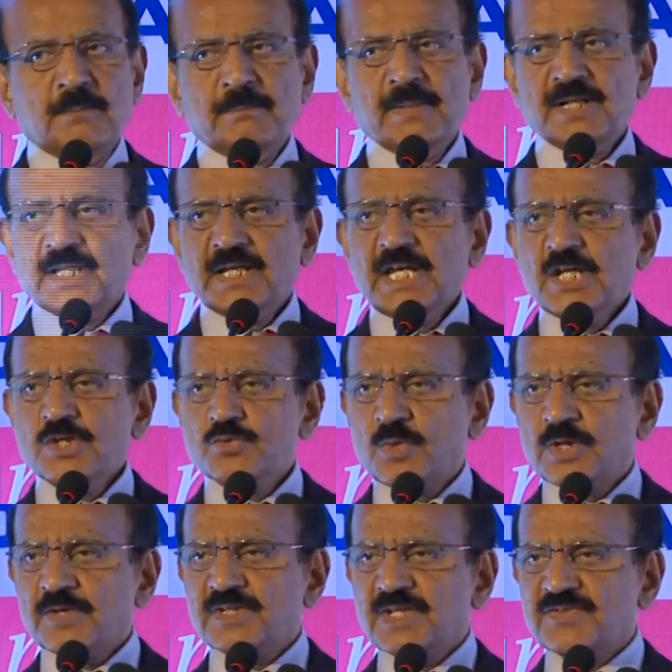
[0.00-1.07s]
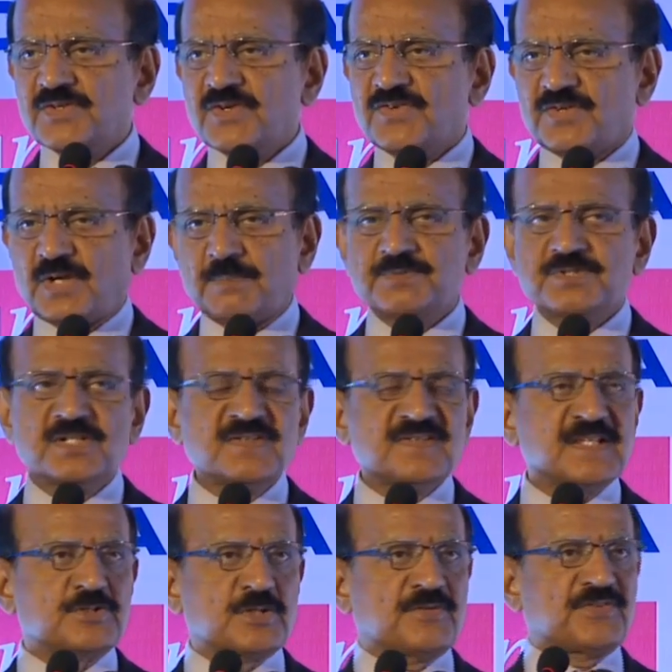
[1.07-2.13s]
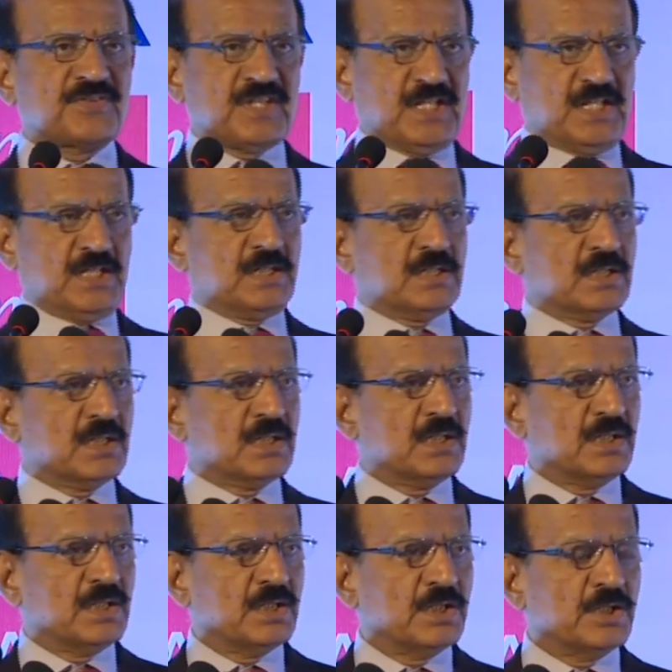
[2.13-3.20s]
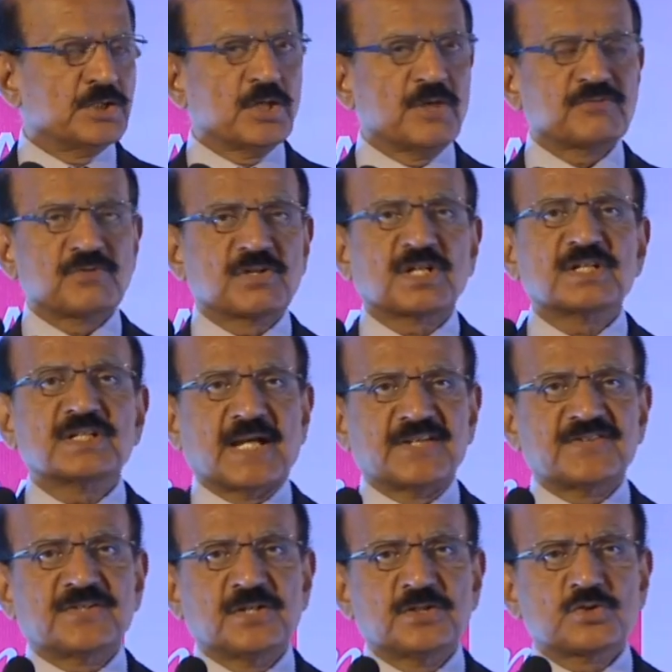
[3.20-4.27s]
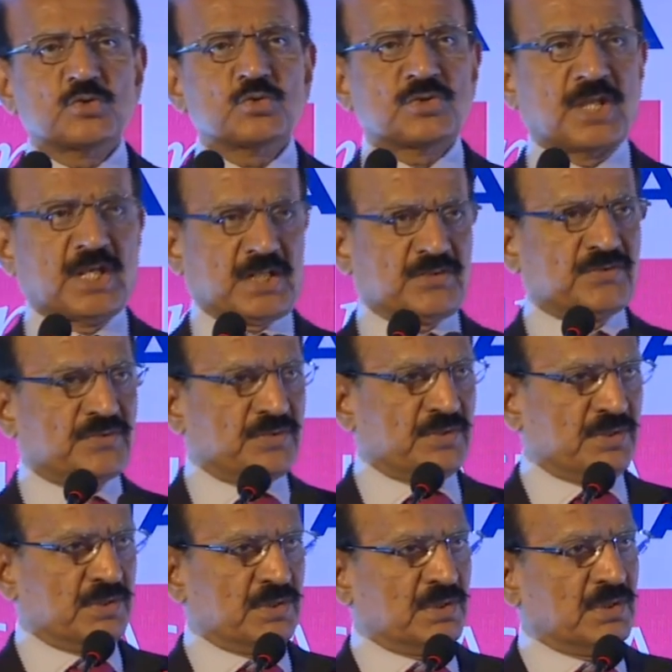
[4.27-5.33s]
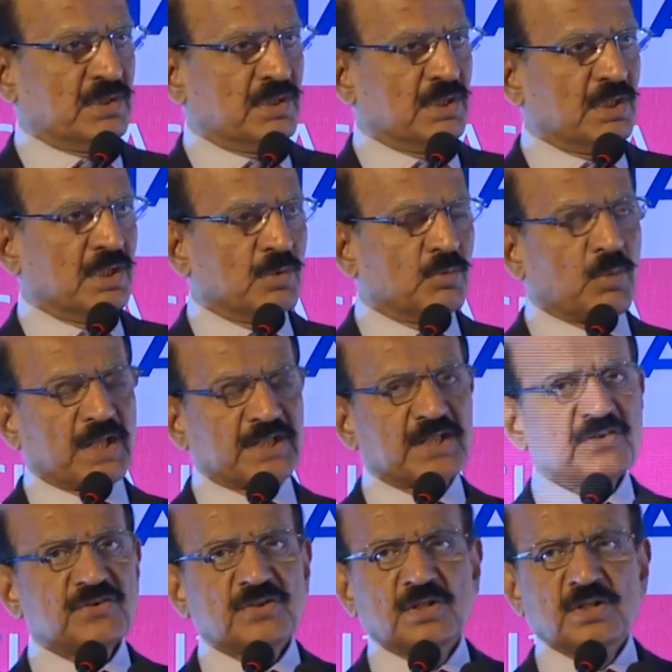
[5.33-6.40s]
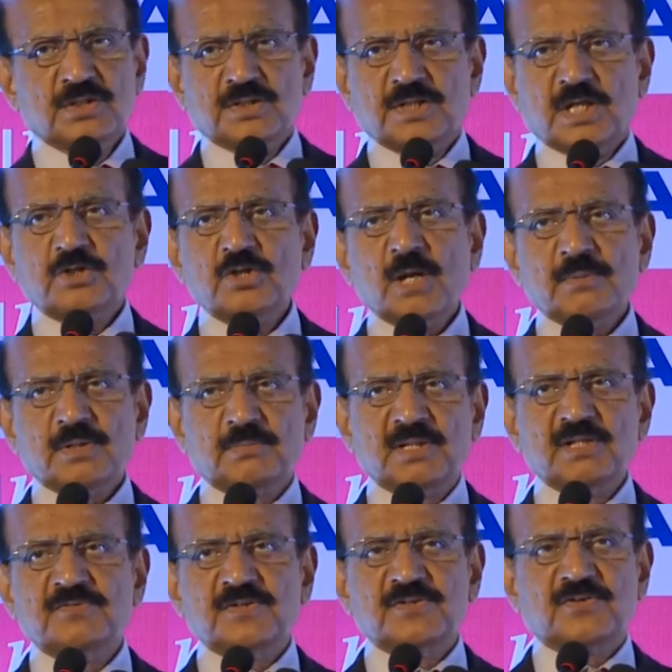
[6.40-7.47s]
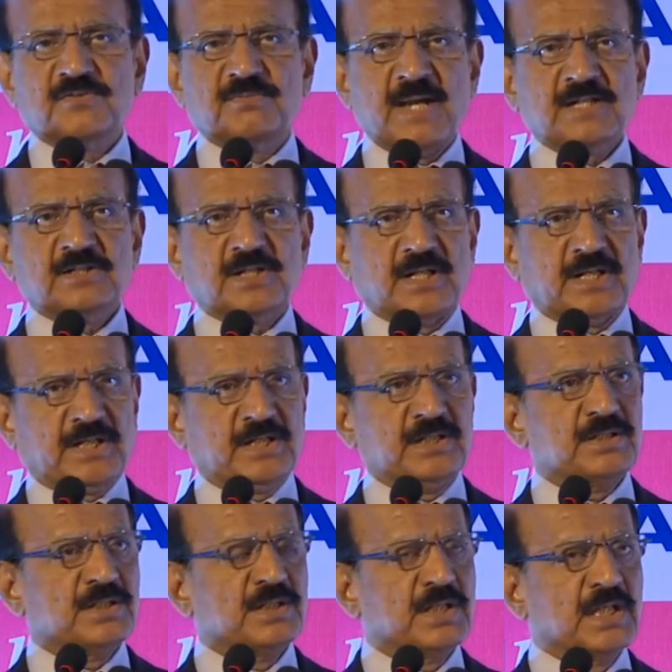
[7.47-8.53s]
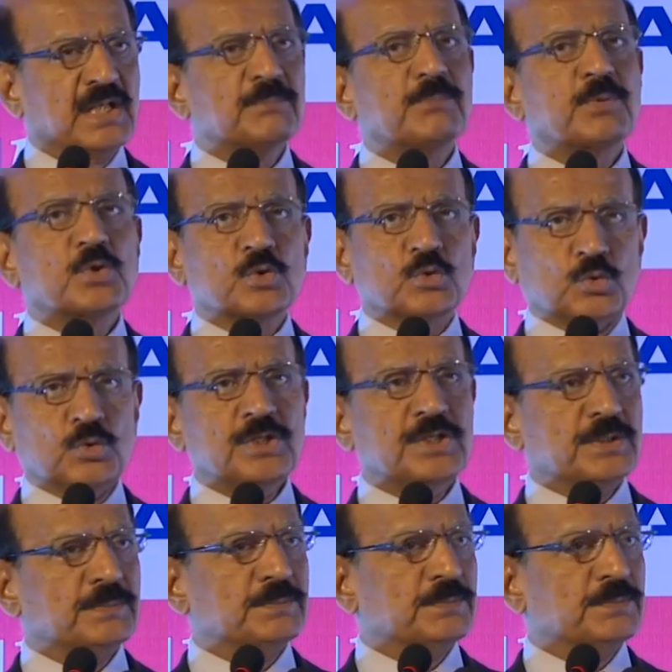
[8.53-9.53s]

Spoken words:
But each one of these disruptions that you have seen, you have to recognize two things. One is the economic benefits of mankind improved.